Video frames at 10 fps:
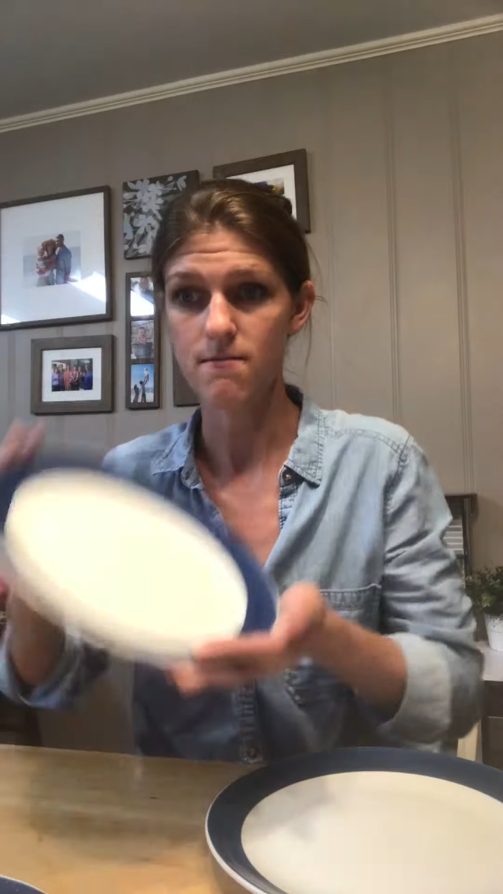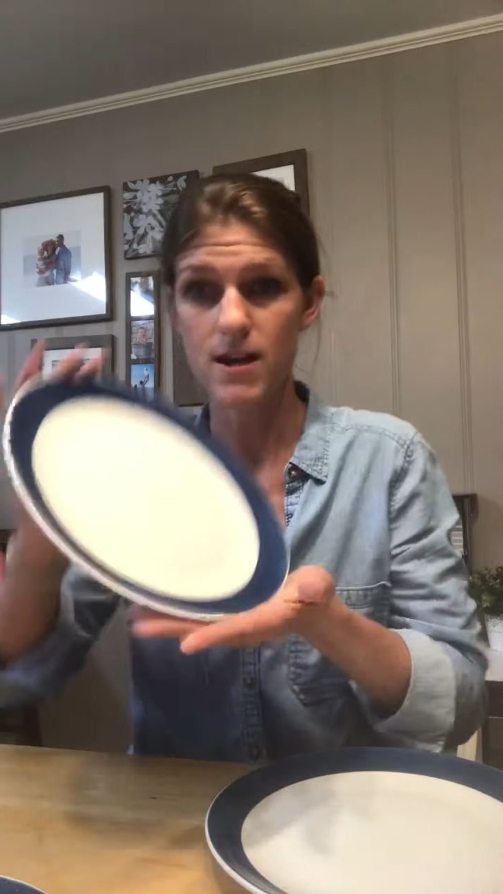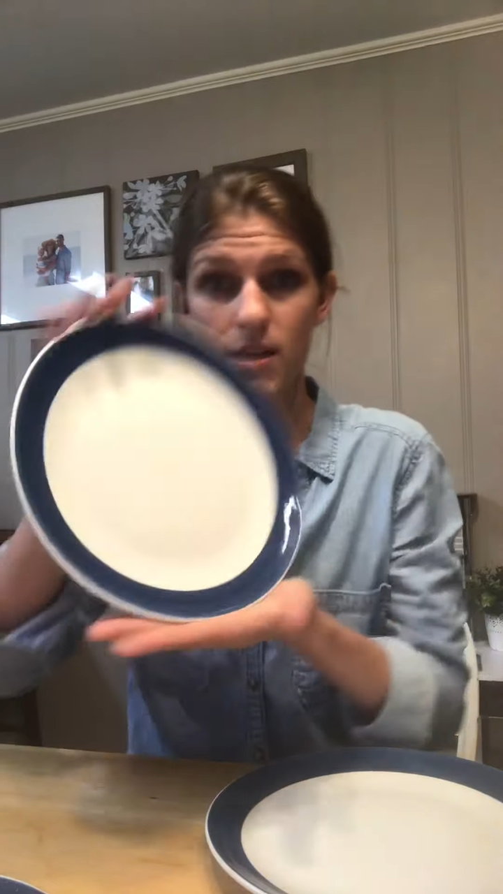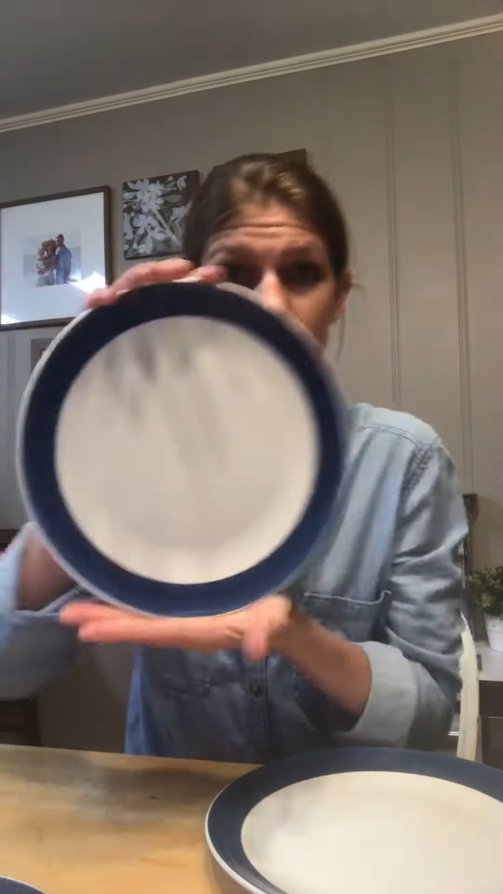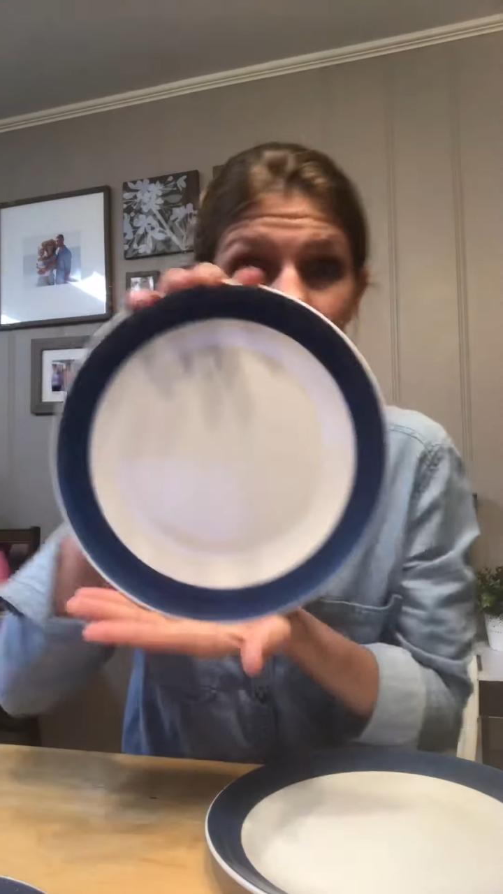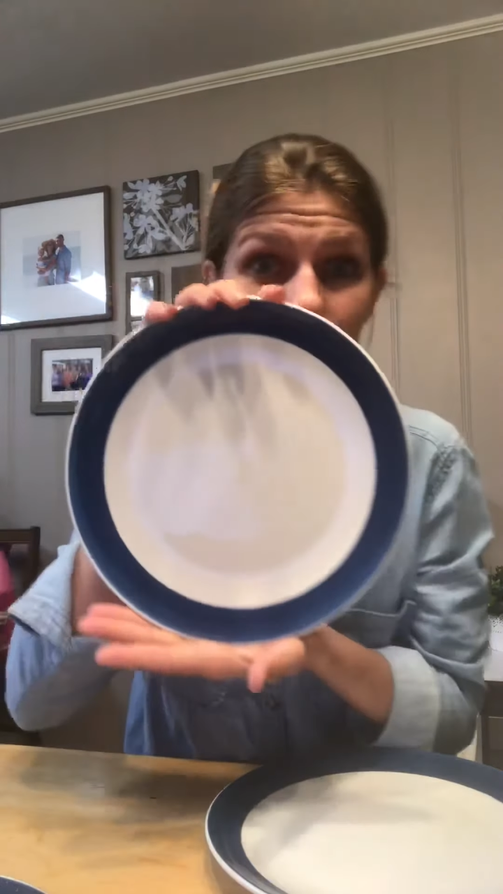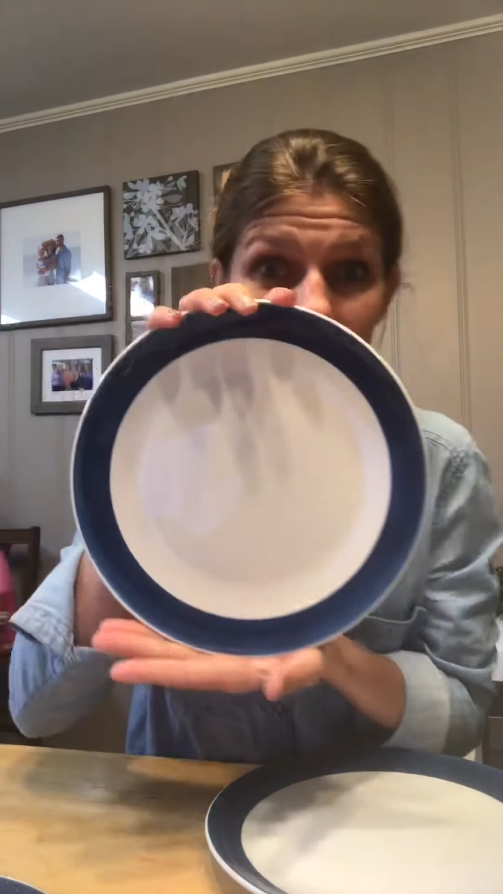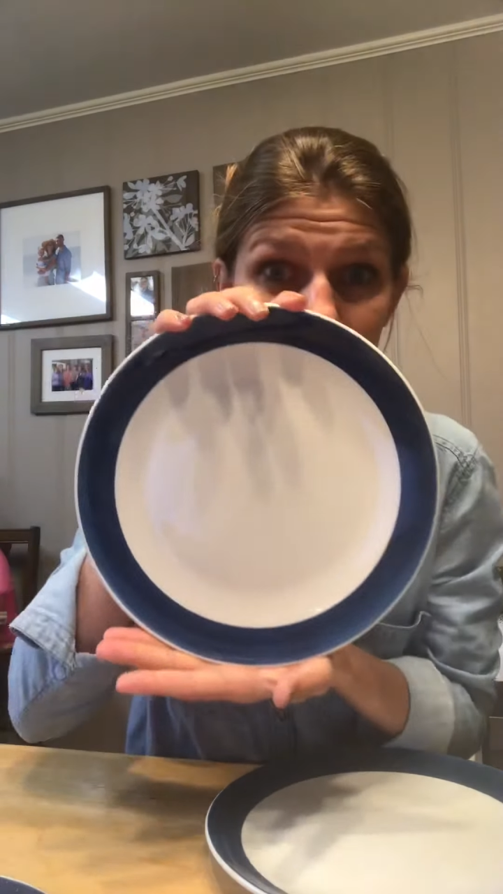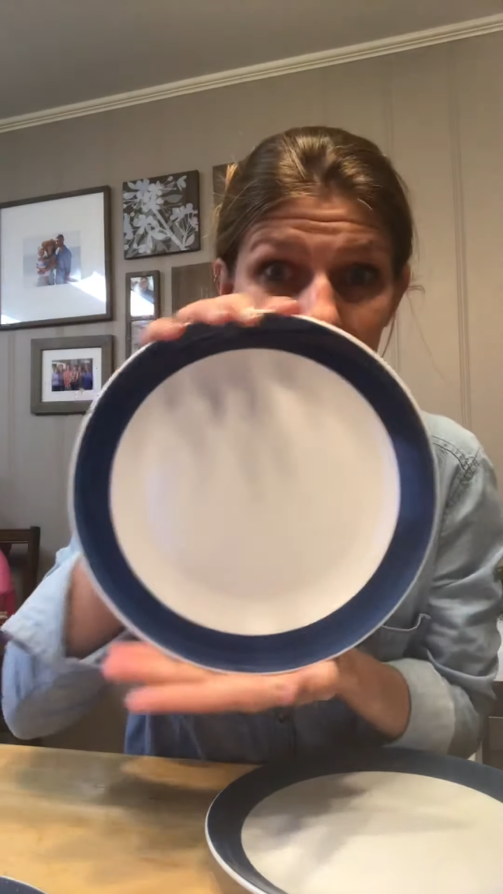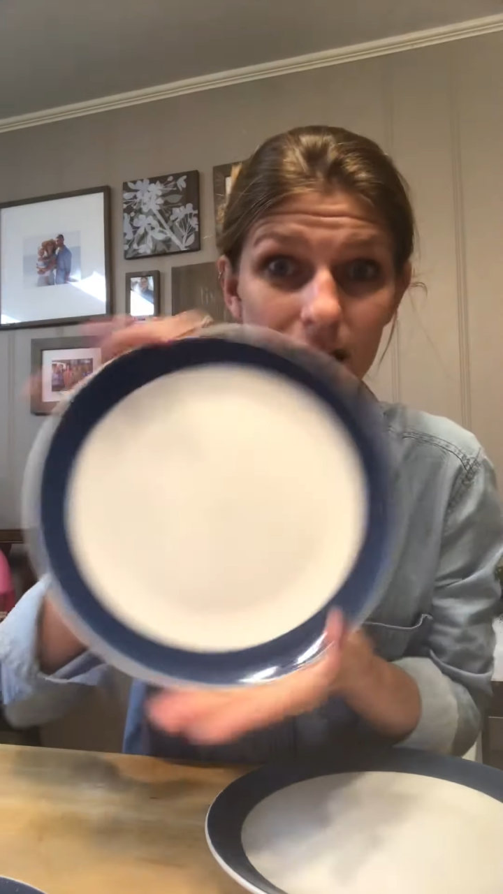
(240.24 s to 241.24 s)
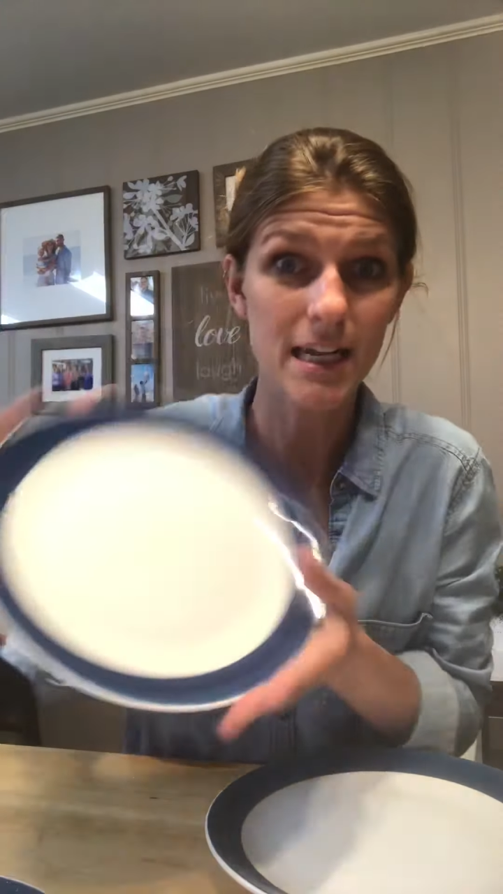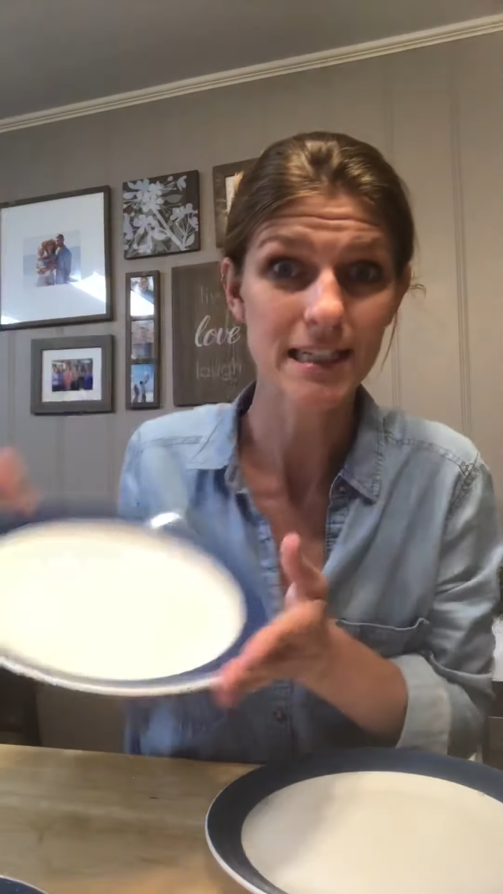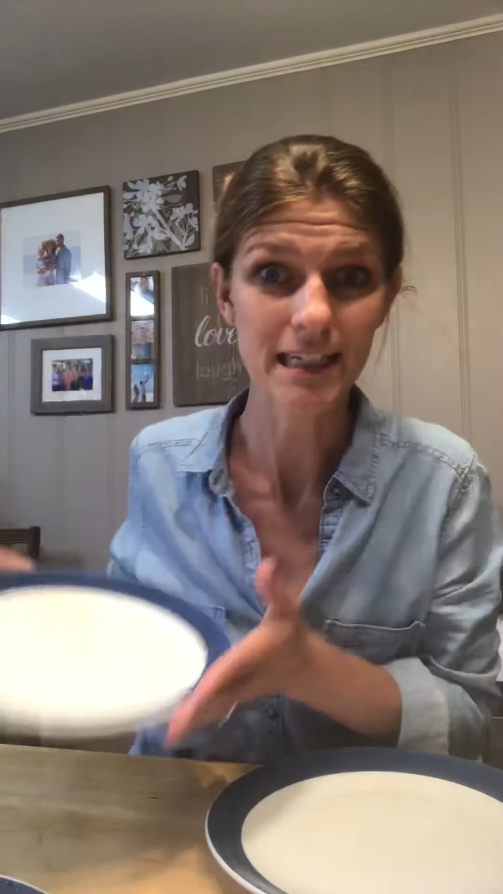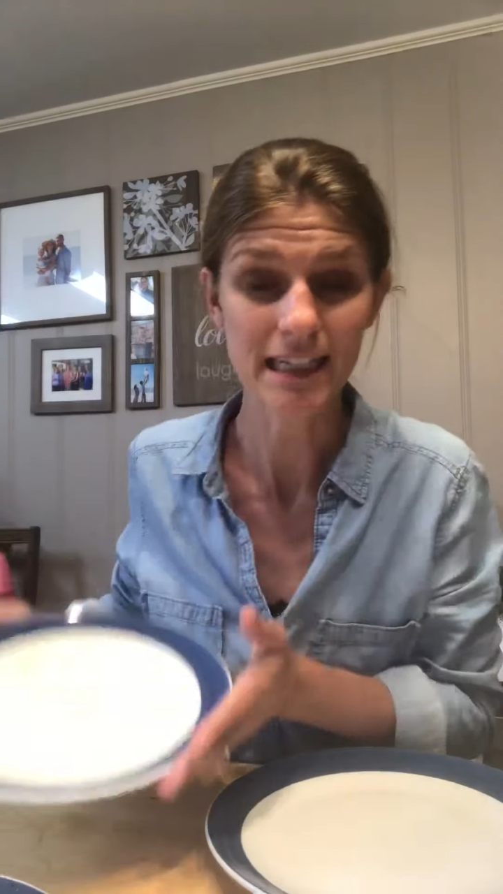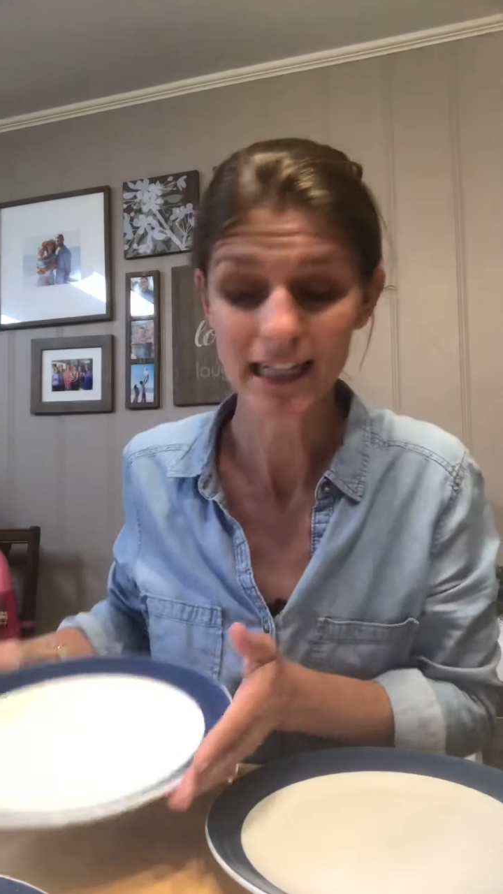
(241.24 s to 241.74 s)
right, nice
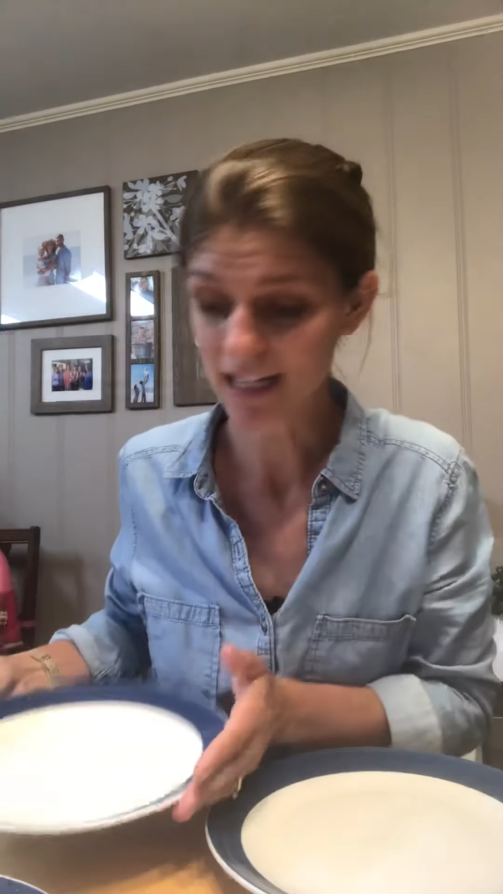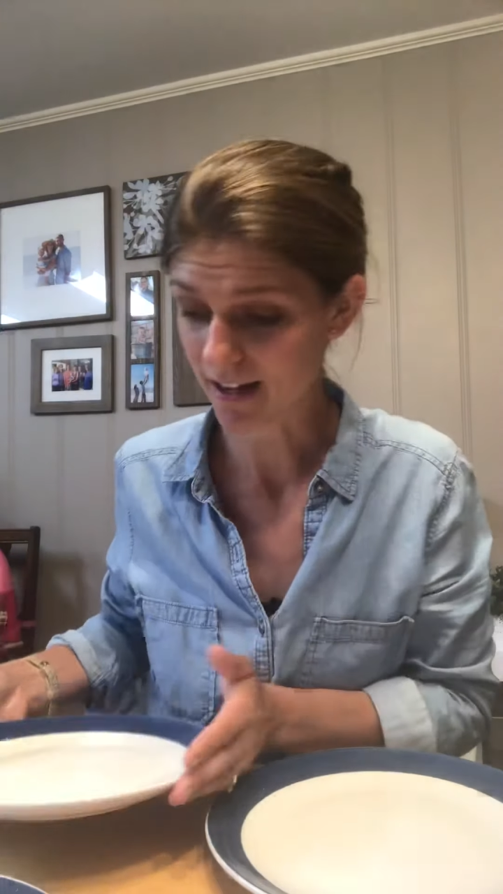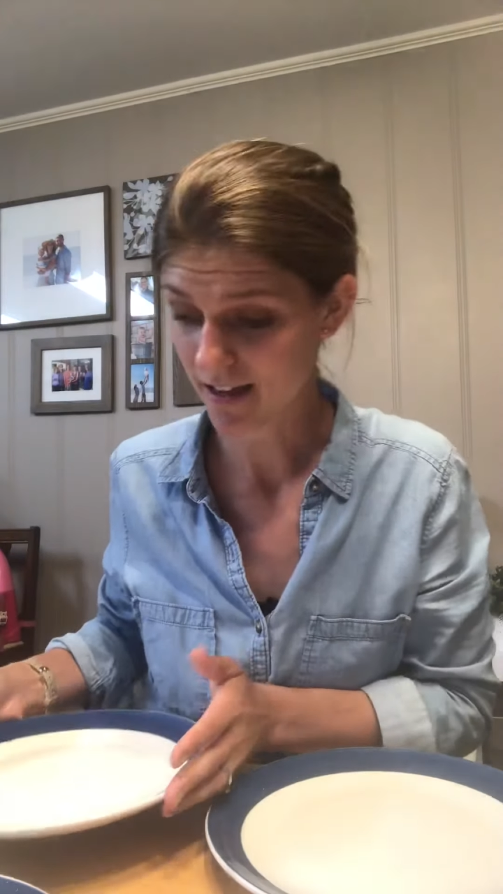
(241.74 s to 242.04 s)
and clean.